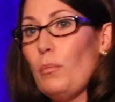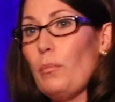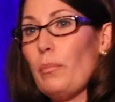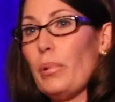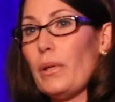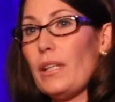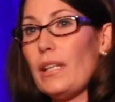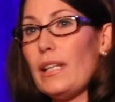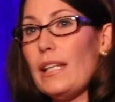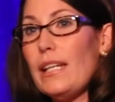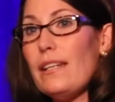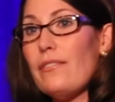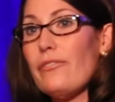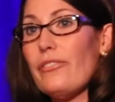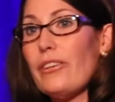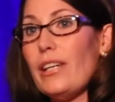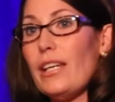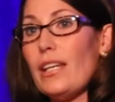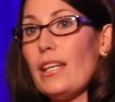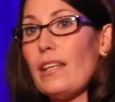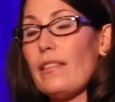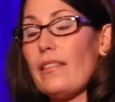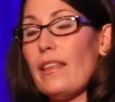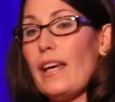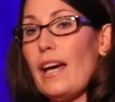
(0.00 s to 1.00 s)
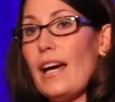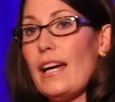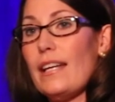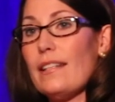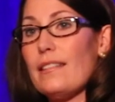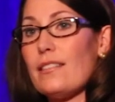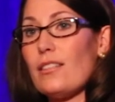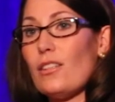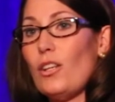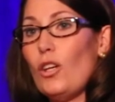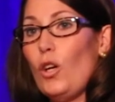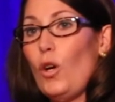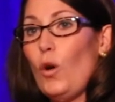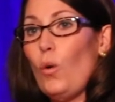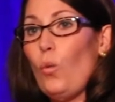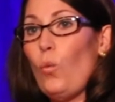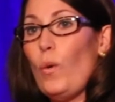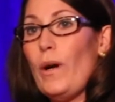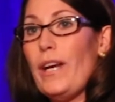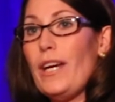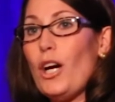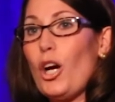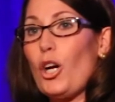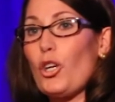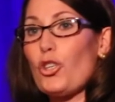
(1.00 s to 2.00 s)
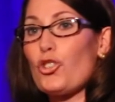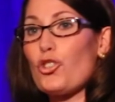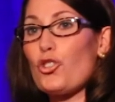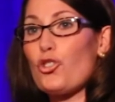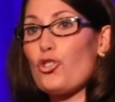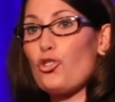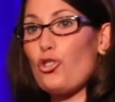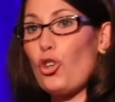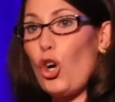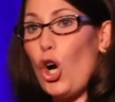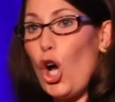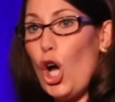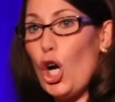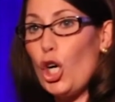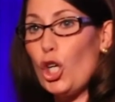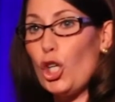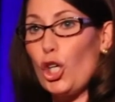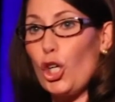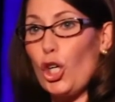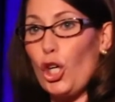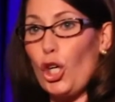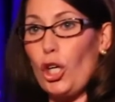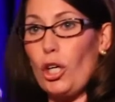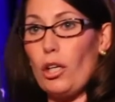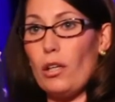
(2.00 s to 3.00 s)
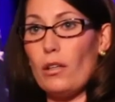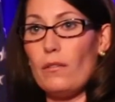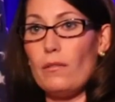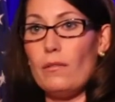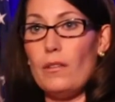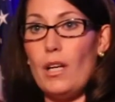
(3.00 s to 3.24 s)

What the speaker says: believing that we are stronger,